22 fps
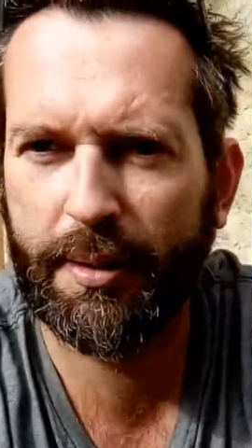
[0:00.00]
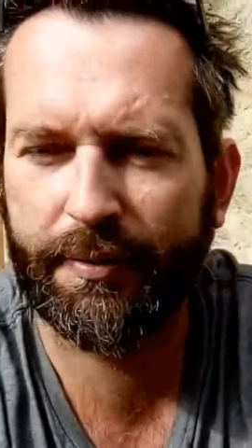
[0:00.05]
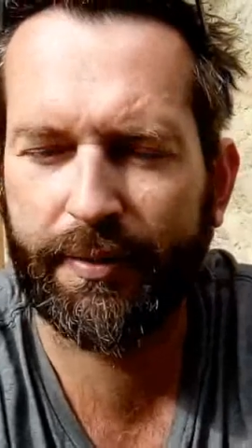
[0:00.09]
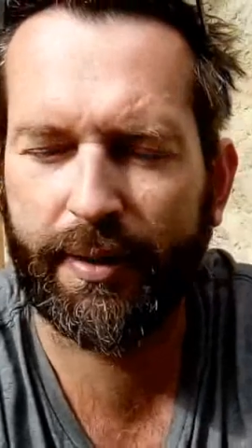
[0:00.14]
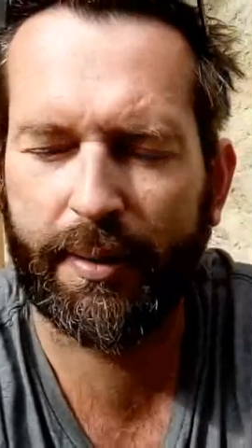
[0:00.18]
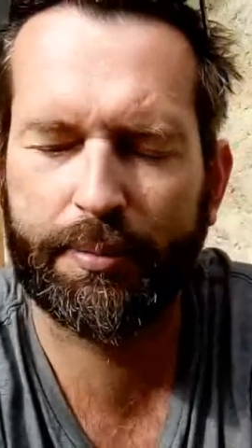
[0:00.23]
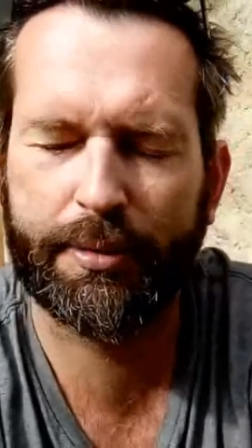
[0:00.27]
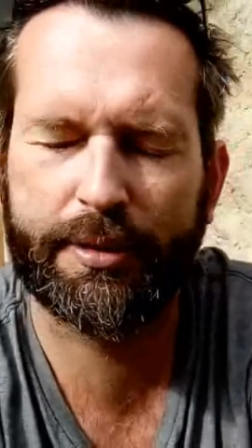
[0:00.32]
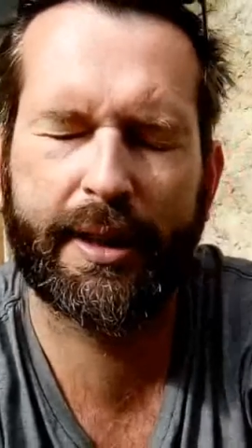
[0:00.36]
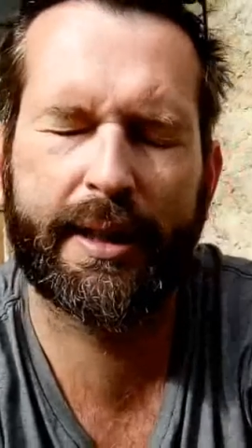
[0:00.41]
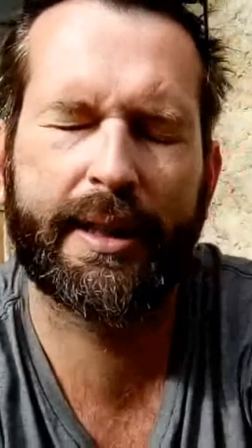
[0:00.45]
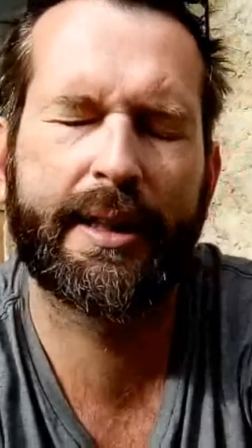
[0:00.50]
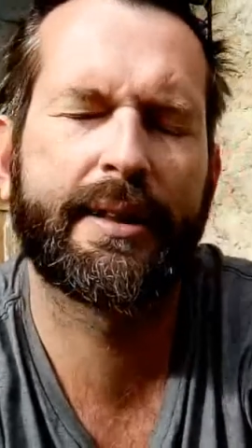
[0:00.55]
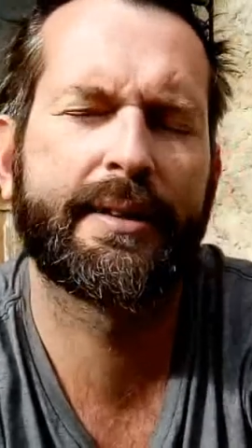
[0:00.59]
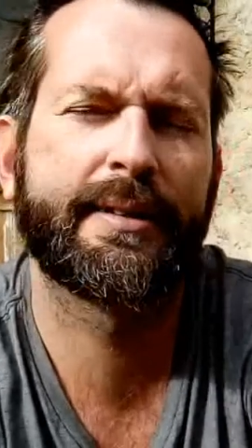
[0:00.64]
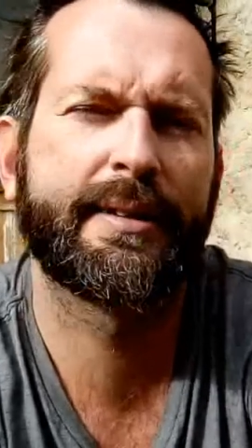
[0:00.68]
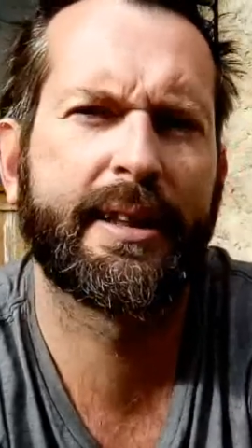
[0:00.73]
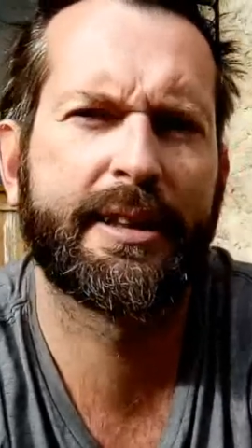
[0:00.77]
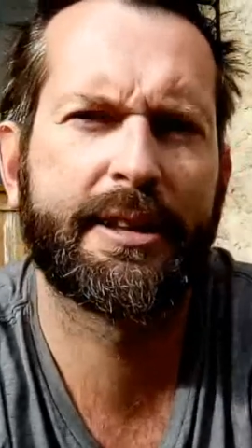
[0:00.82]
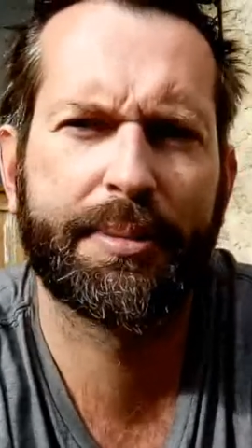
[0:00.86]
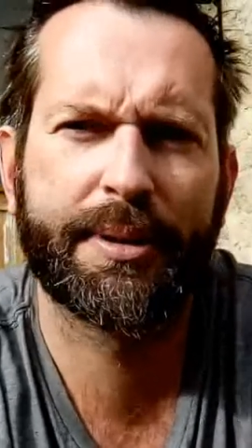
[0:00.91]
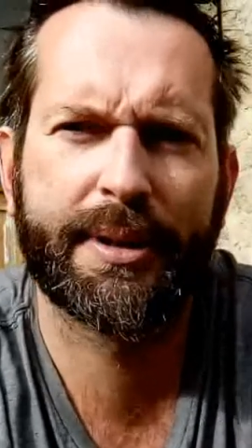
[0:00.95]
If I'm taking
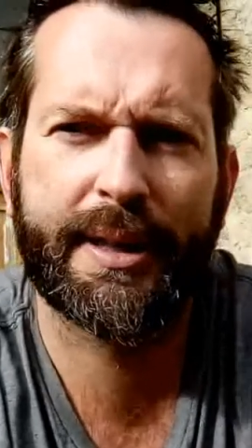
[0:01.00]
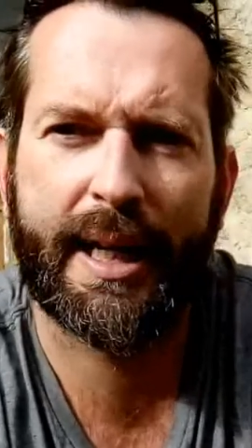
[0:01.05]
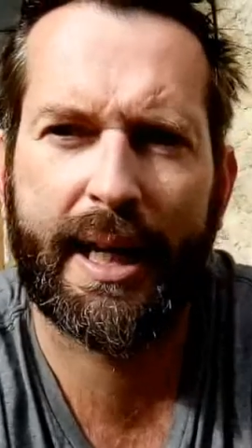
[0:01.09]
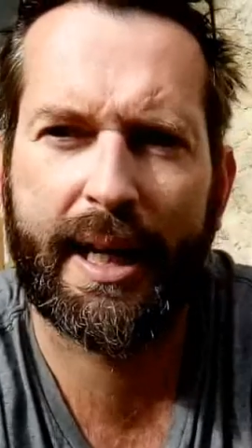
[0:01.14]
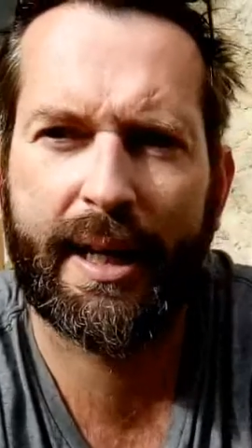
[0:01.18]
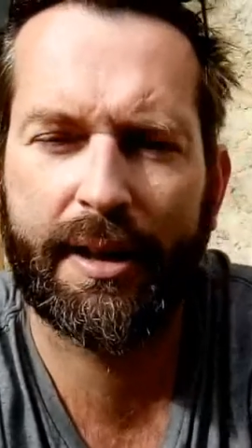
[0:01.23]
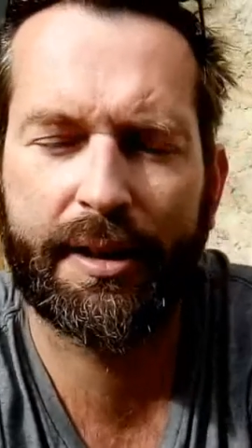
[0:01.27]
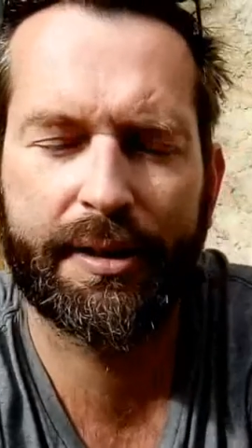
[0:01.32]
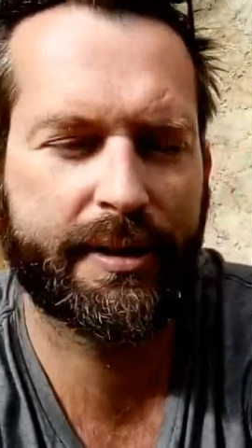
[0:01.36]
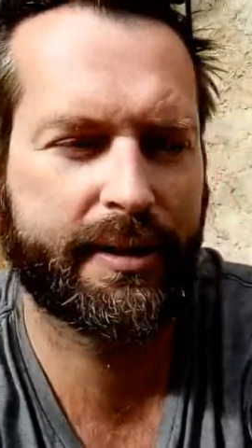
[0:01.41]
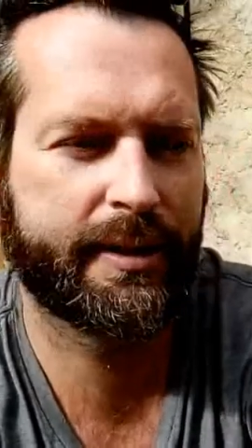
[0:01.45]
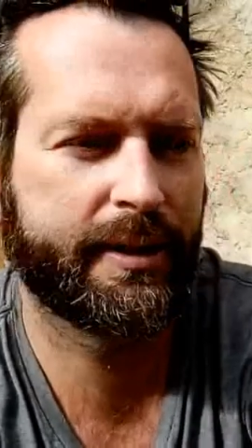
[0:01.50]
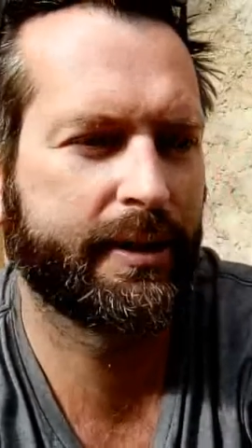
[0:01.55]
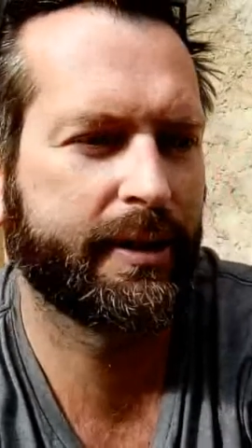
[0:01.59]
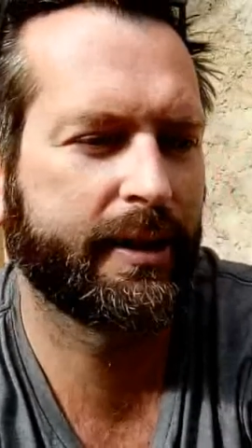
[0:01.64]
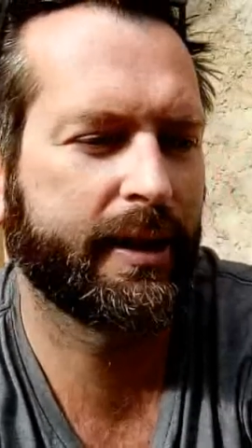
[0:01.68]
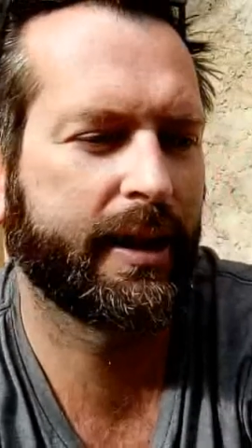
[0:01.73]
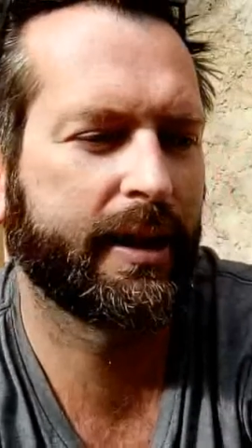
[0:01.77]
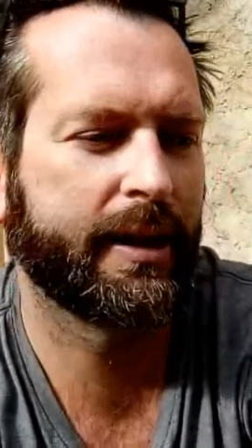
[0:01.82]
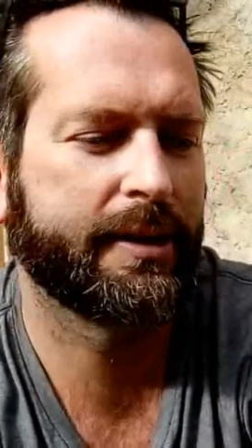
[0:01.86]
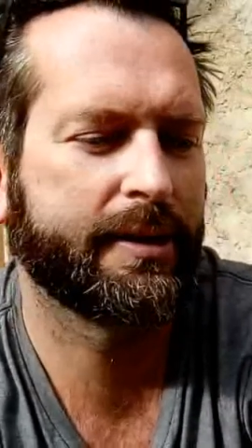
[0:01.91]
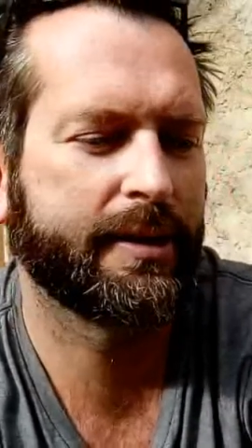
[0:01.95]
sentiment out,
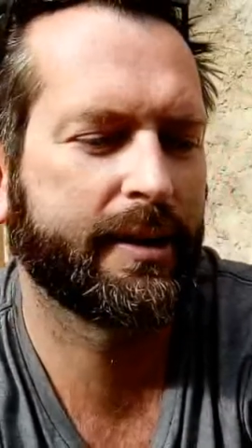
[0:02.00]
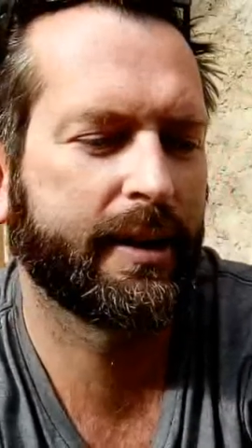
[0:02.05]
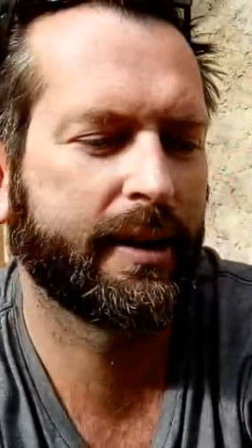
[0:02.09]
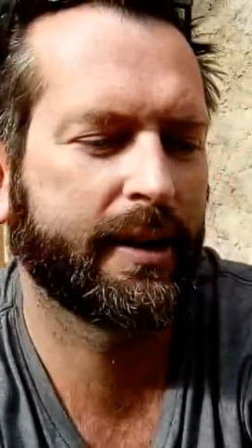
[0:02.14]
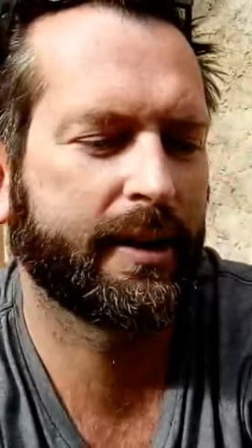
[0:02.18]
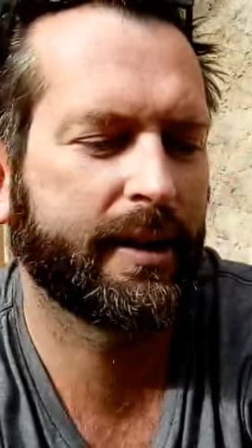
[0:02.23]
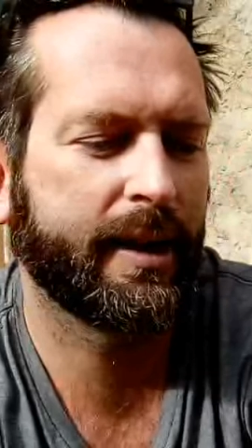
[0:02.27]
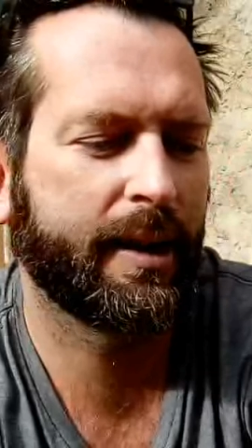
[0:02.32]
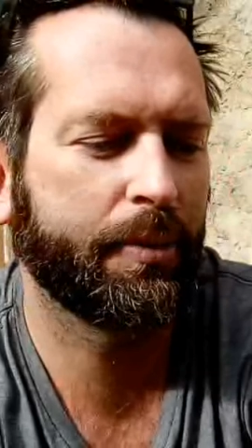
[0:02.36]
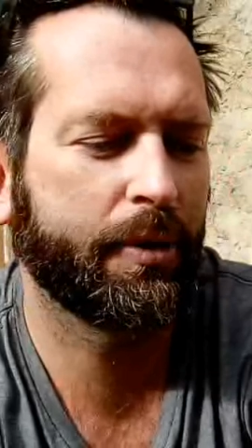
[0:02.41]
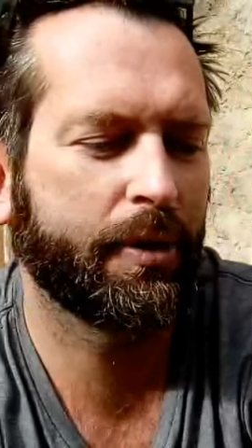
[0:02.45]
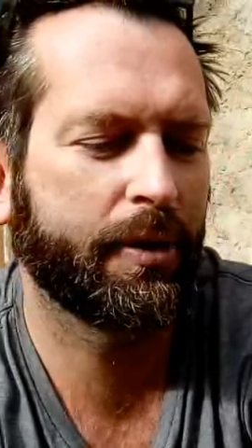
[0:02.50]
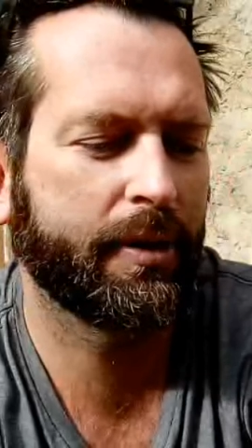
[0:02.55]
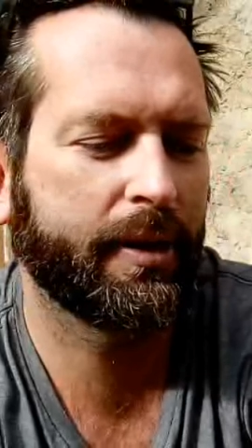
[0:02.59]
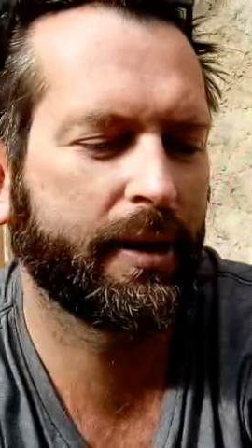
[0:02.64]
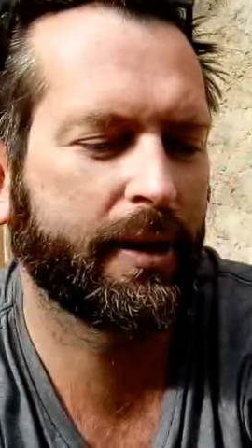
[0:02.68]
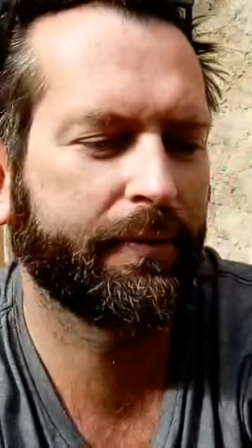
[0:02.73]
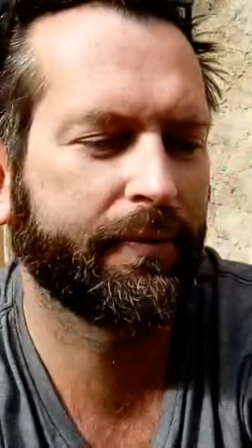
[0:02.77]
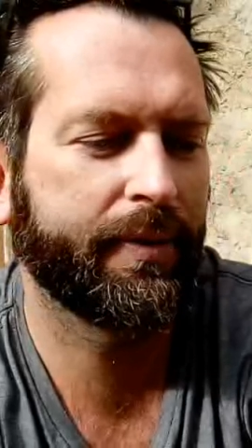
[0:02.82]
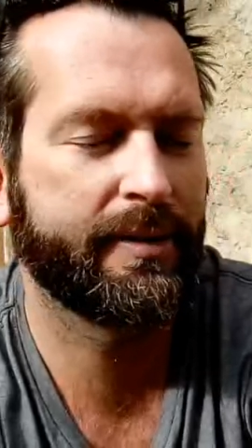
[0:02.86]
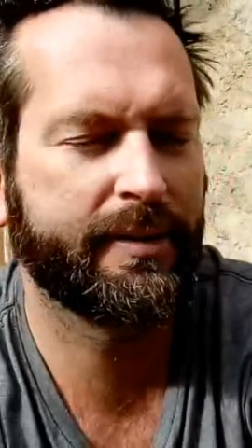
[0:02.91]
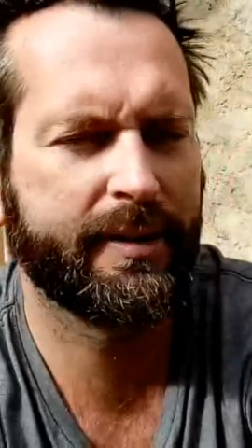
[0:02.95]
as like I'm not
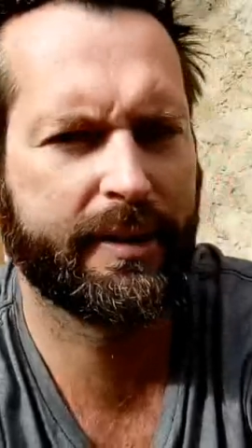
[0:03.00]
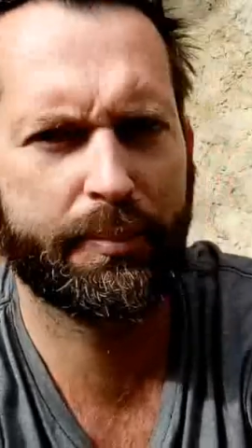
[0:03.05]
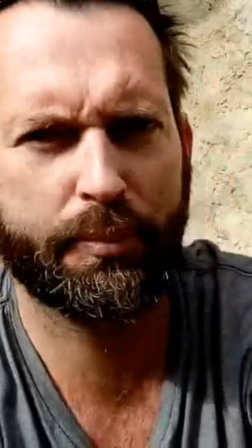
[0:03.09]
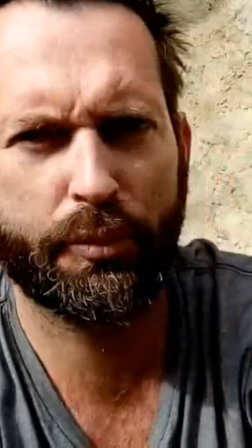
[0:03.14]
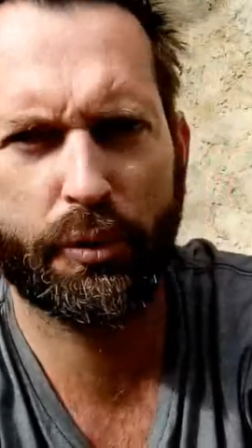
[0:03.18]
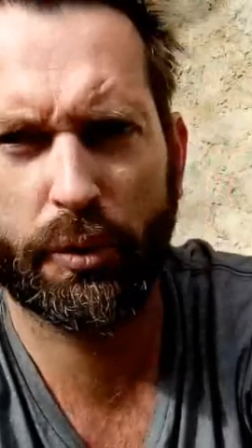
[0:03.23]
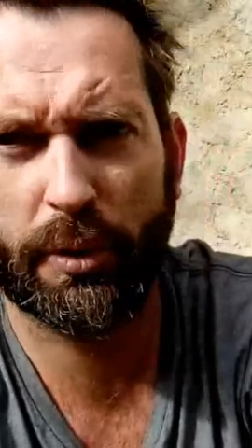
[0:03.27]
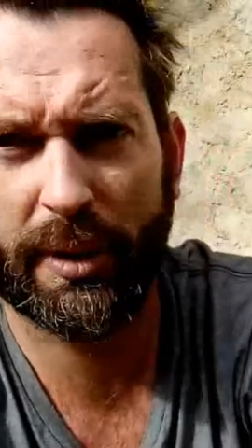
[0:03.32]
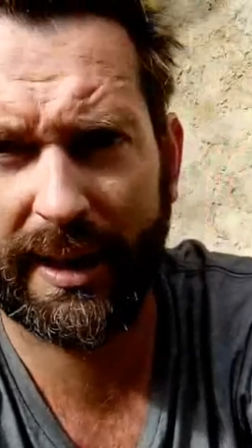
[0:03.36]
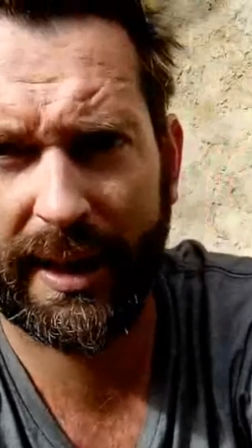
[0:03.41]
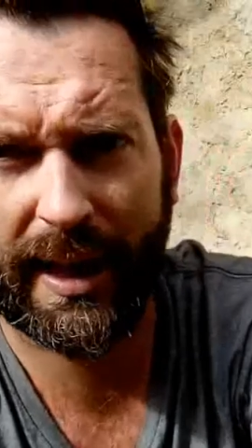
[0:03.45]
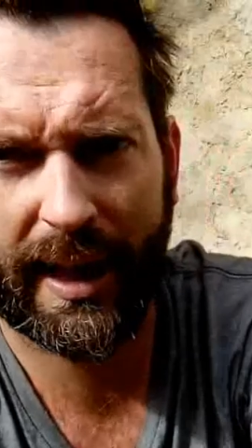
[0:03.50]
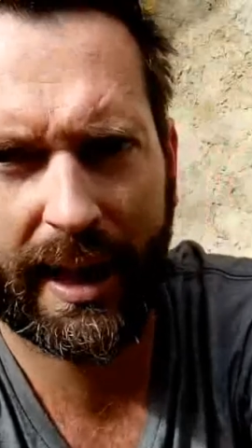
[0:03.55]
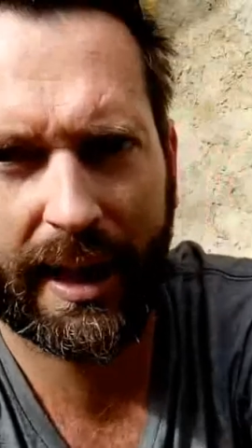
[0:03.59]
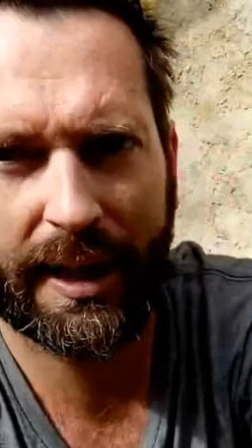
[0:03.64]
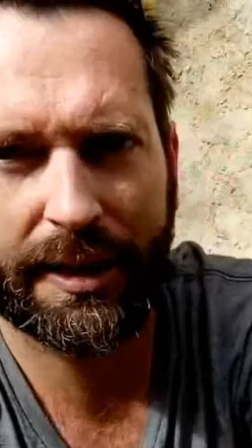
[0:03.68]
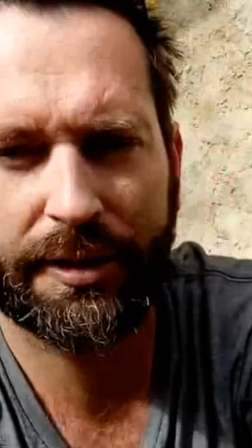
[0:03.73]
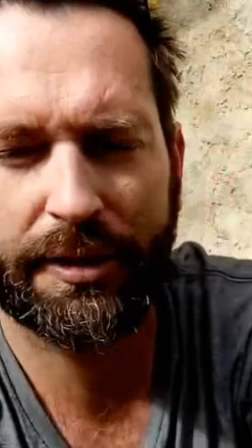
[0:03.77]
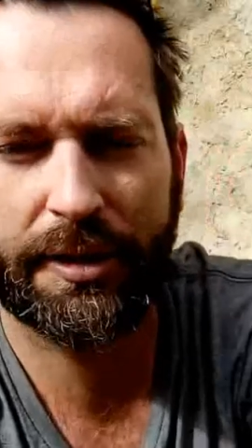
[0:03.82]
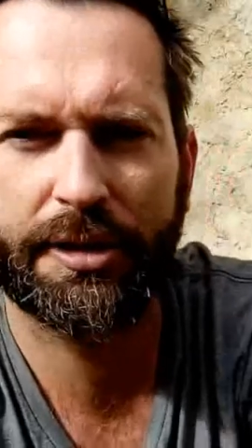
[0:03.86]
investing more cash,